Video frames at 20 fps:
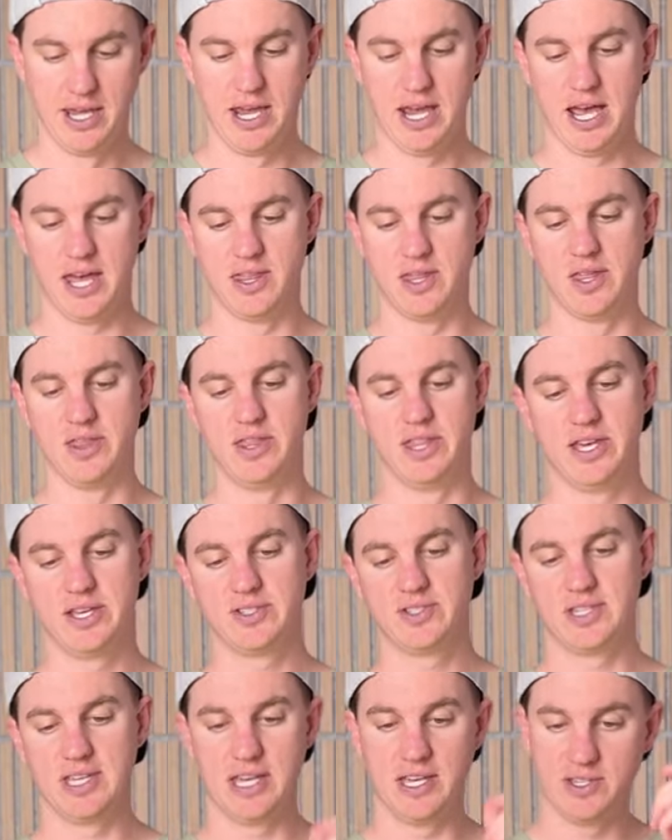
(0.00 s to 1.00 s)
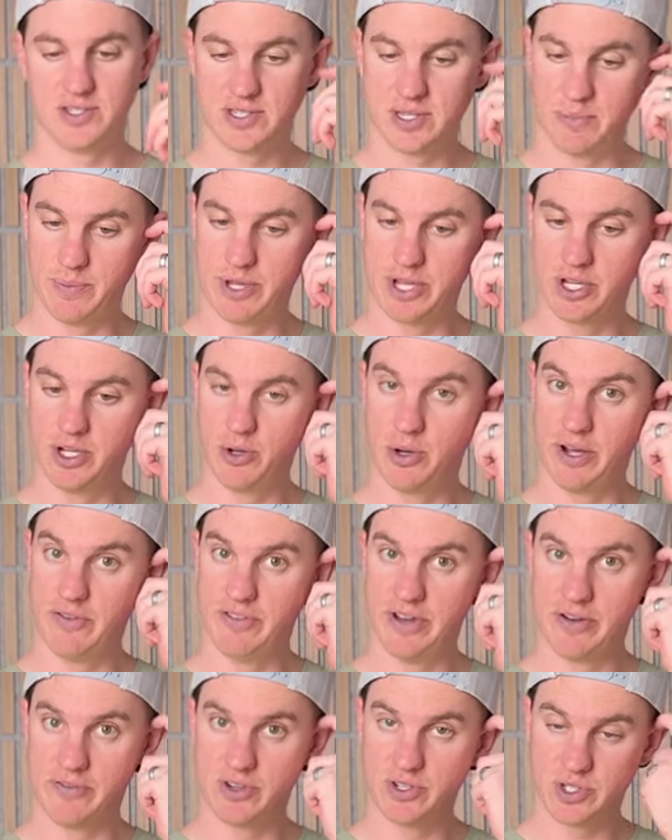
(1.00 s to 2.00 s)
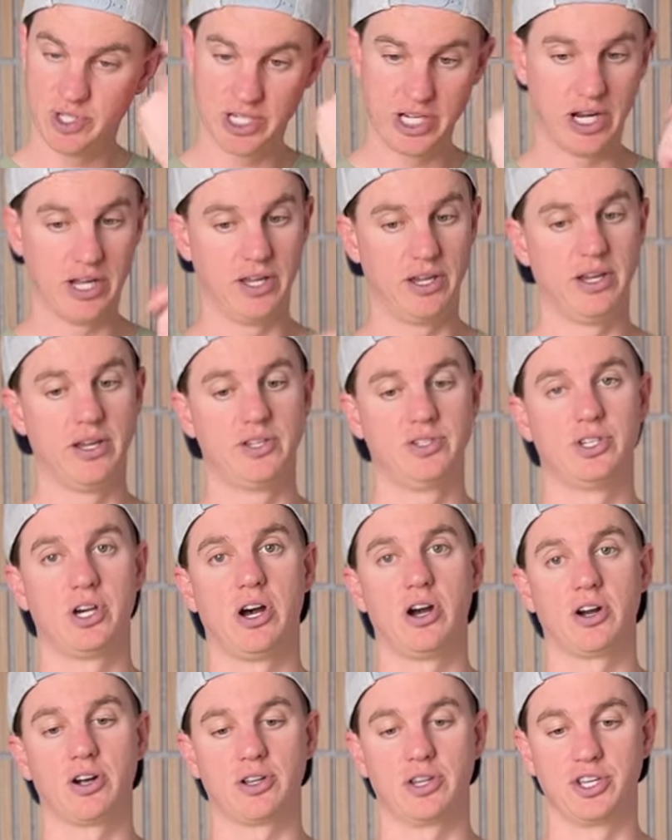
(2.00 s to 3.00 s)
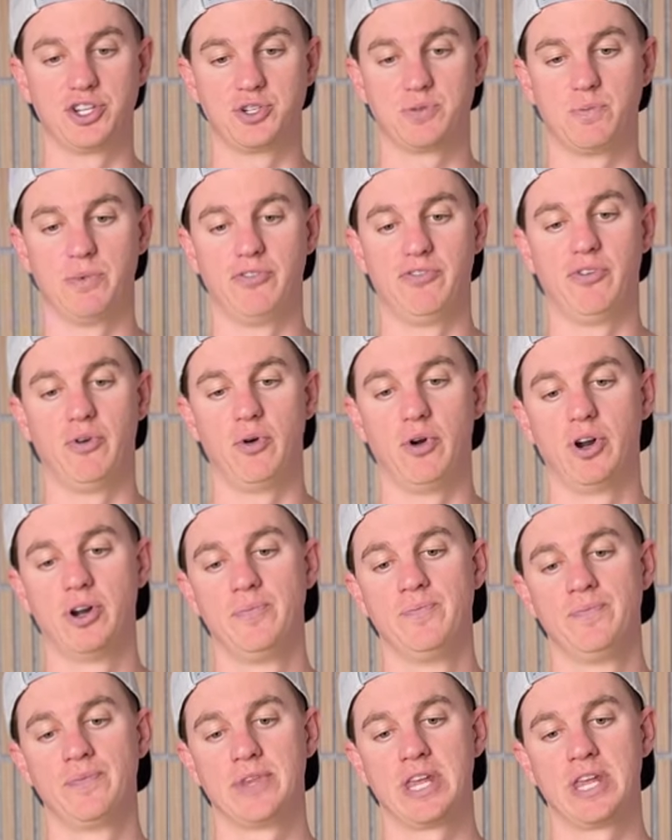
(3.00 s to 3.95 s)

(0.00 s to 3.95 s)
And then this is something new I've never seen on a dog leash before.